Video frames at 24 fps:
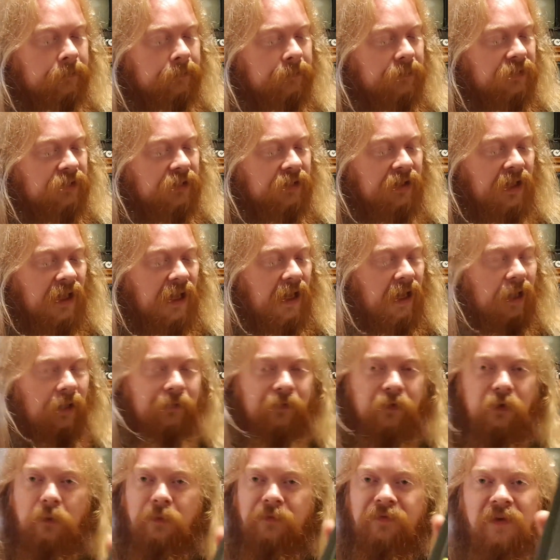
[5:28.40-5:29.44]
So yeah,
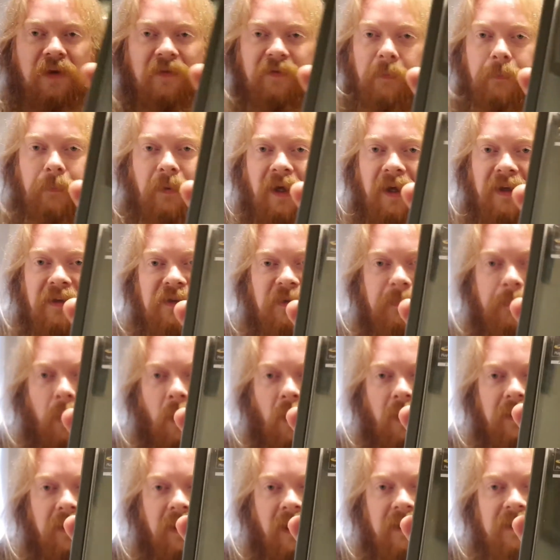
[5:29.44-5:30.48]
if you've never played
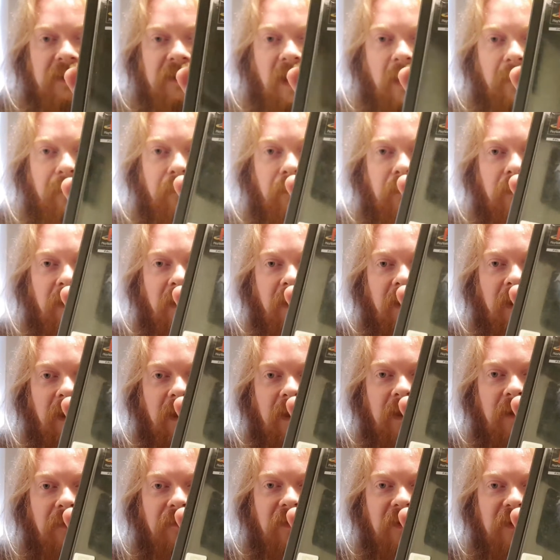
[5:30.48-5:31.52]
Spider, definitely
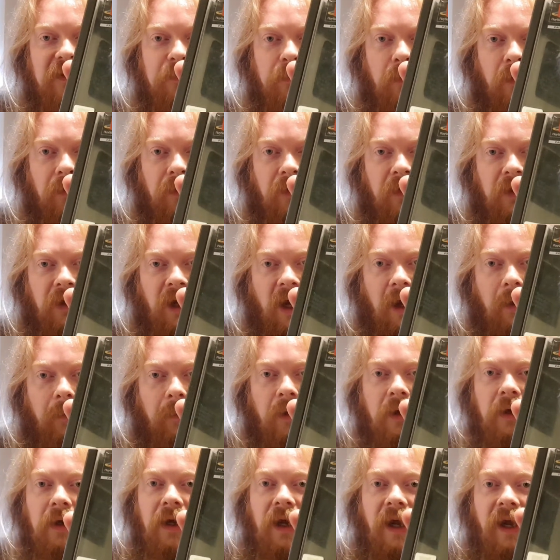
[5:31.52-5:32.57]
give this one a go.
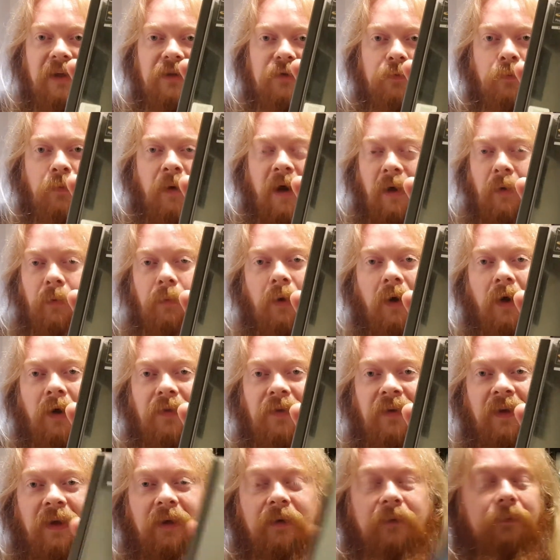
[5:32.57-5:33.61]
It's well
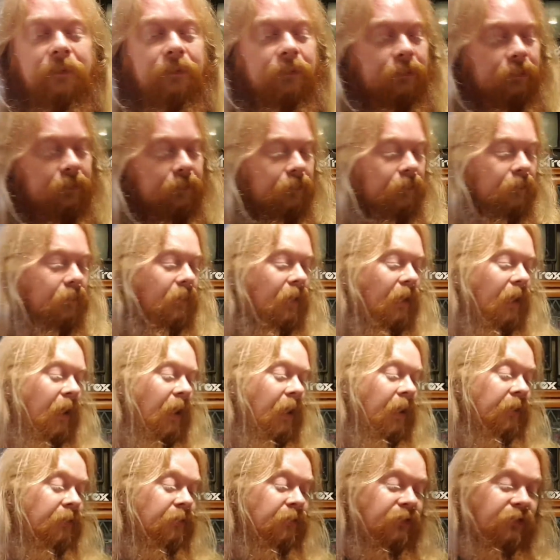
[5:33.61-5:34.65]
worth it.
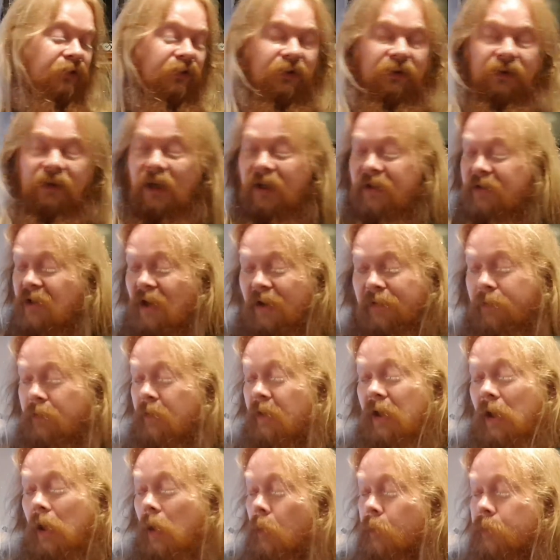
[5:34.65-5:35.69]
And yeah,
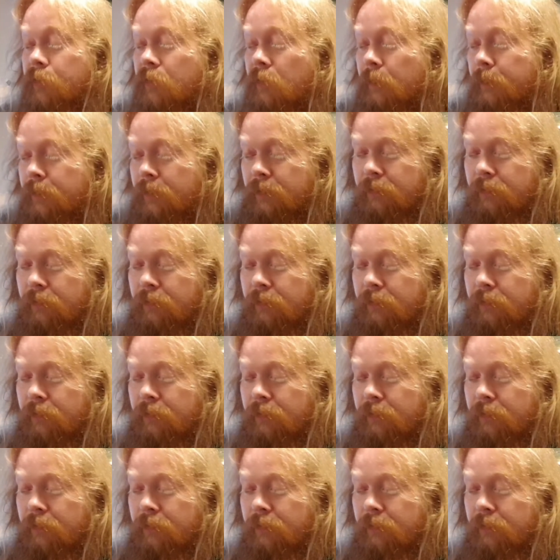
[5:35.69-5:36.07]
definitely holds up.